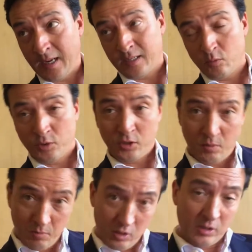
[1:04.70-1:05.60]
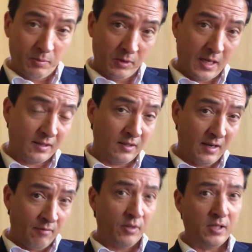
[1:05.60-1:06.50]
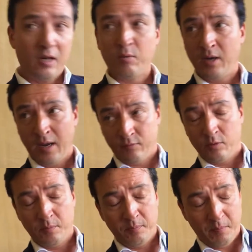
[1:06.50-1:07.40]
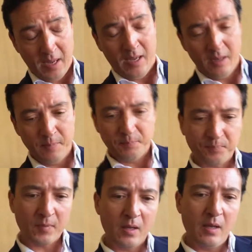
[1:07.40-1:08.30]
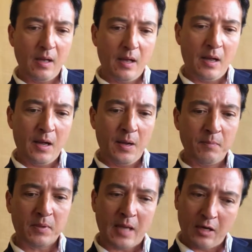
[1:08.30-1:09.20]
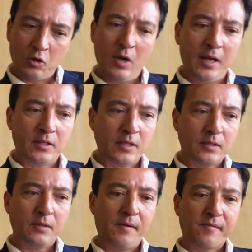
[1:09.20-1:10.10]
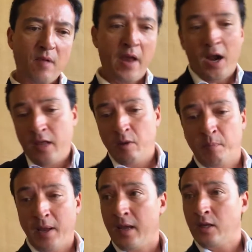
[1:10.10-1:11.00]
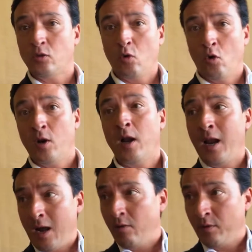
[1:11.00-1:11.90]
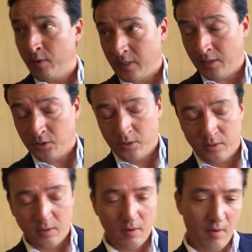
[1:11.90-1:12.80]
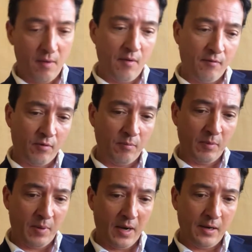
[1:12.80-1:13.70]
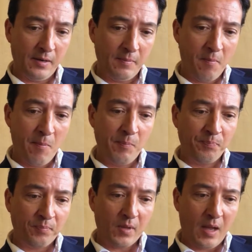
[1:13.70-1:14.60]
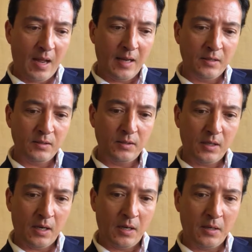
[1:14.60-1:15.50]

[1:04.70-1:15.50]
tax, which is a municipal tax that every seller will have to pay, calculate it and either pay it or allow the retention from the buyer, and